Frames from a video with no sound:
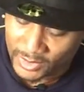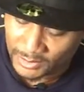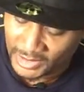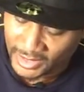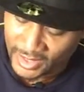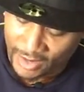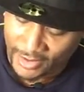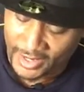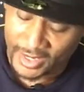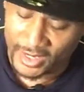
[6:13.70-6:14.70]
what I'm looking at
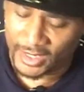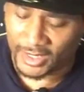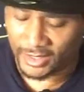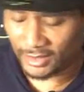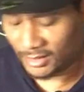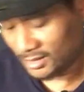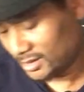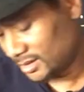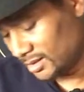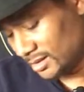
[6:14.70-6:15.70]
right here,
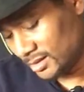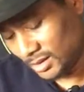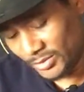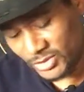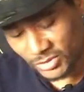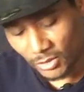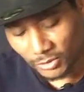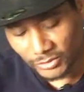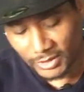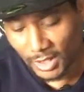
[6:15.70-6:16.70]
let me just go
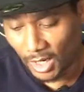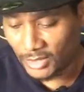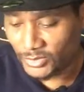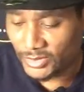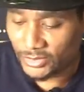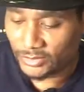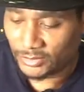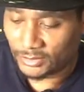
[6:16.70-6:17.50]
through the cards with you.